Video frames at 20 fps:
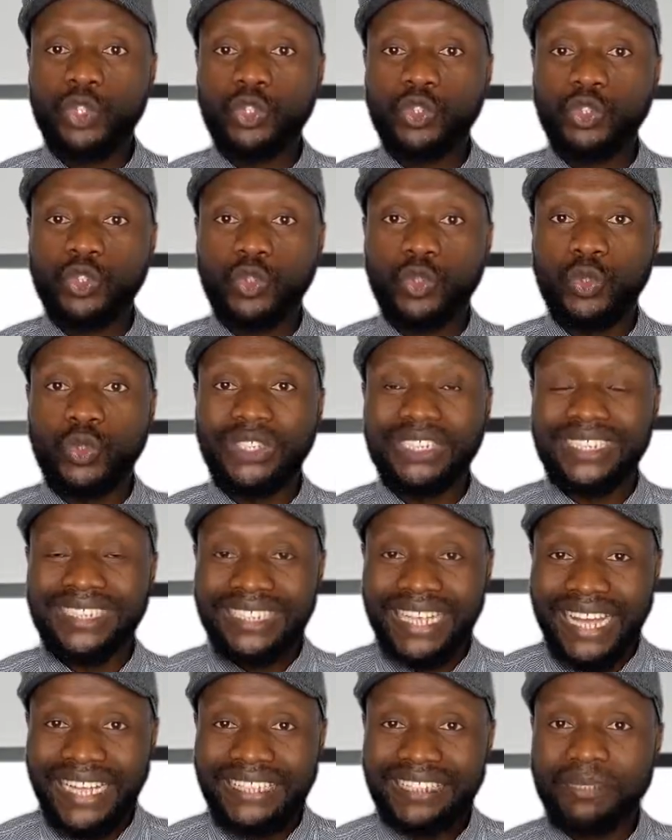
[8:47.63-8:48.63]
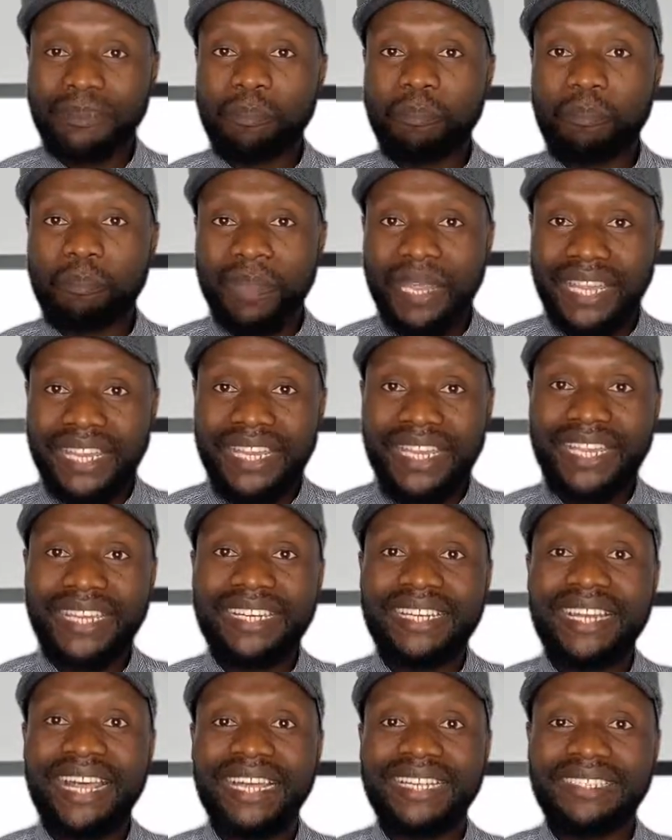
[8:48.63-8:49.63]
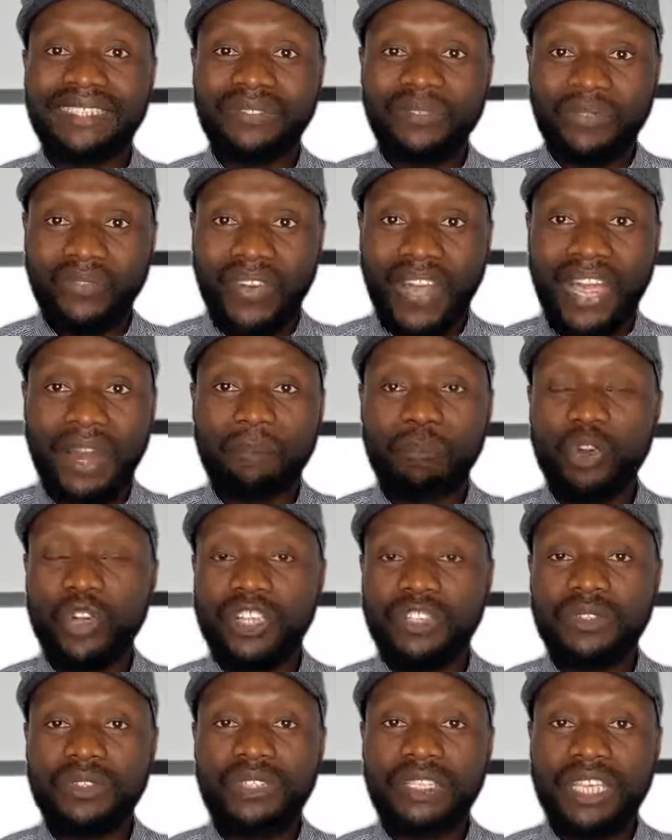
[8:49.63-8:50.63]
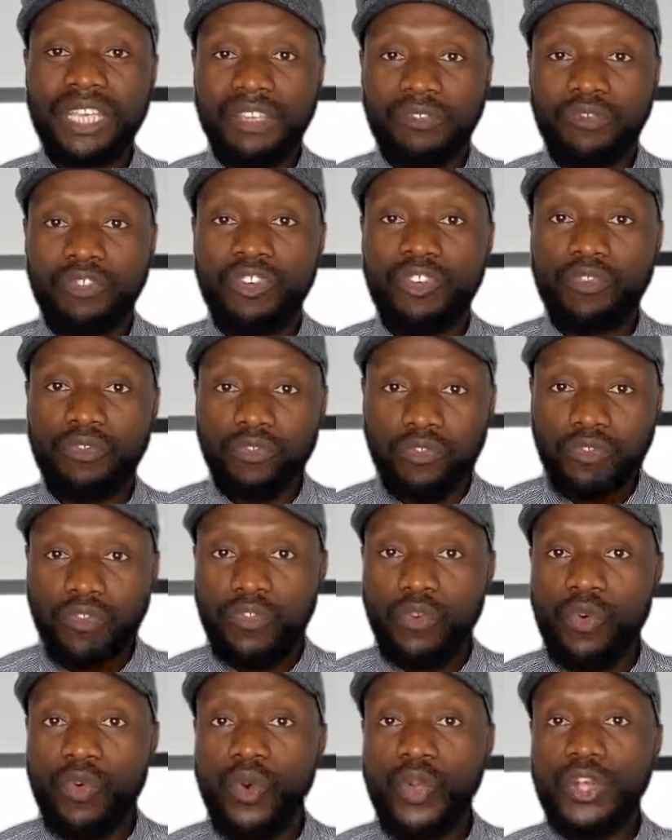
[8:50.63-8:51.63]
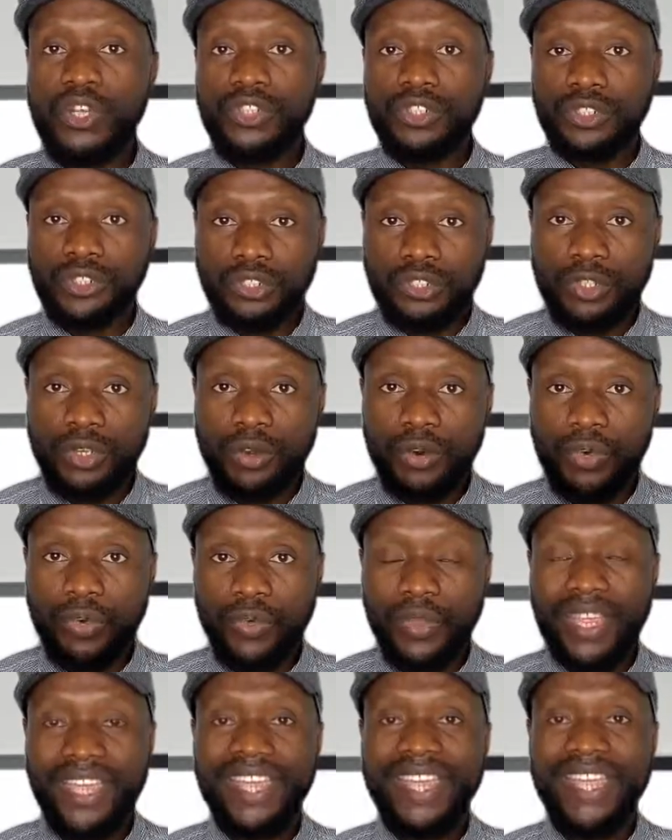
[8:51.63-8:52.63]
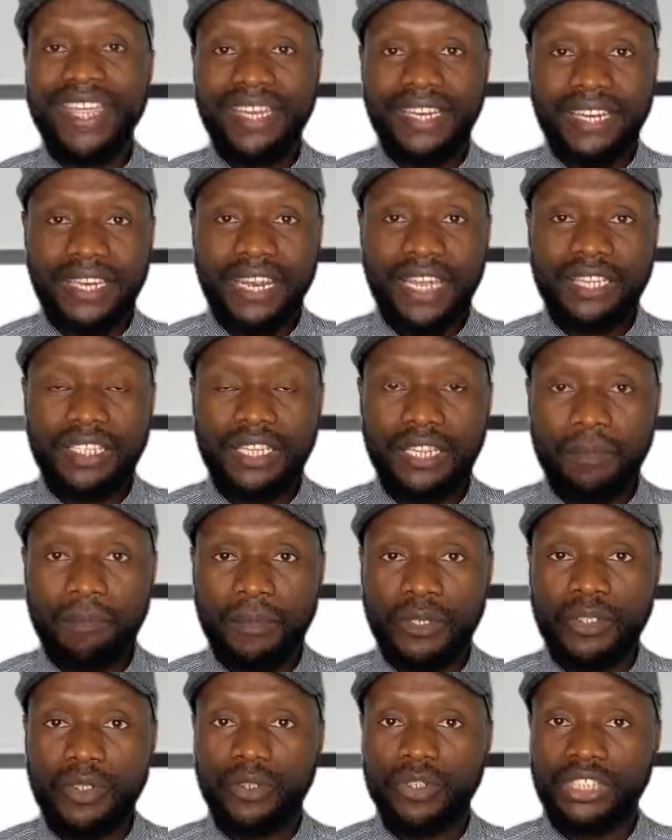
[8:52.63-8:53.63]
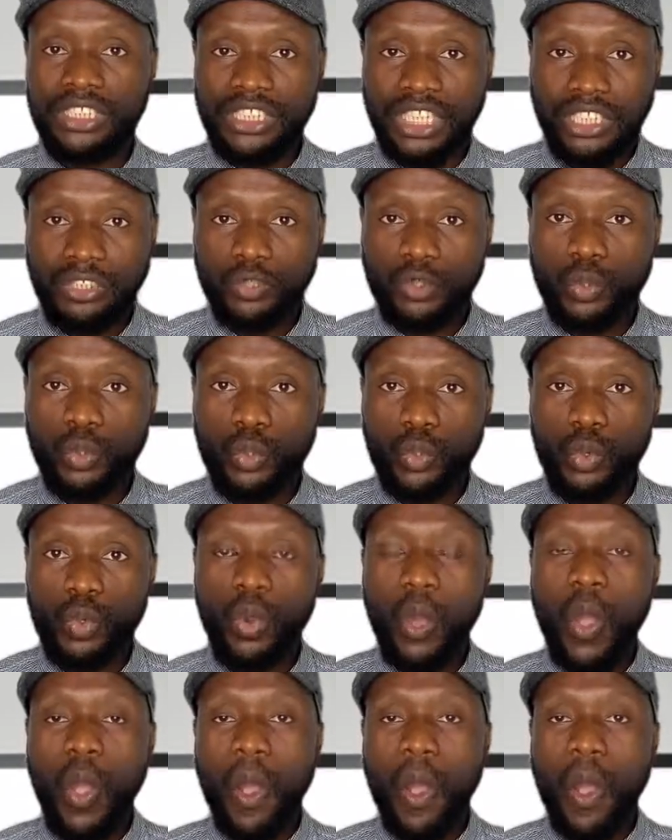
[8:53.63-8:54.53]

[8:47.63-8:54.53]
to start paying that fine. I'm going to give you the full story in the next episode. Stay tuned.